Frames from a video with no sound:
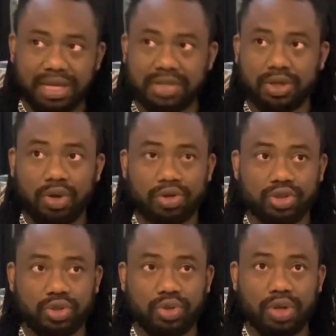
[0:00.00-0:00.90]
There's
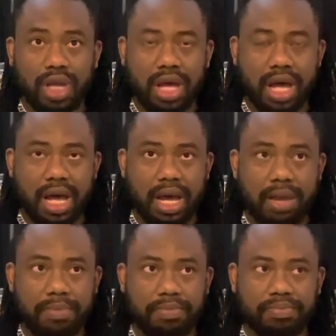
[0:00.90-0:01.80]
also
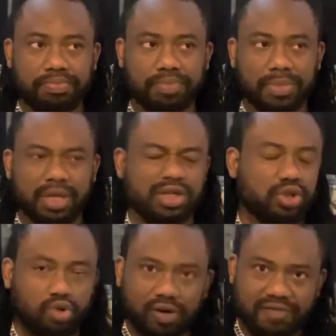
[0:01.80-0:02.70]
um, a
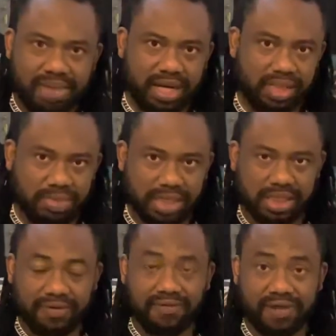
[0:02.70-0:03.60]
school of management
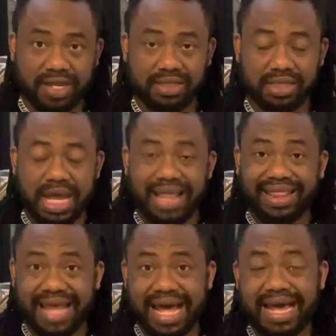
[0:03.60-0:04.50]
in France
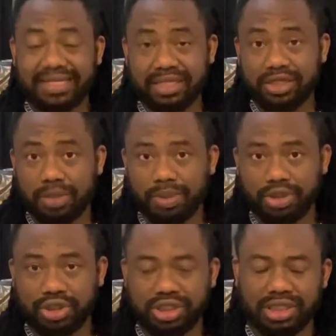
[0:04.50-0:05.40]
that has these
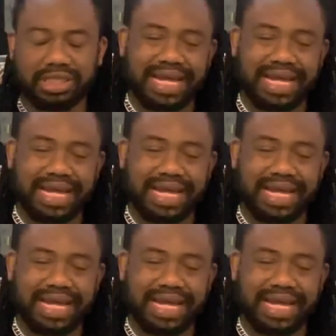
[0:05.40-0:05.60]
opportunities.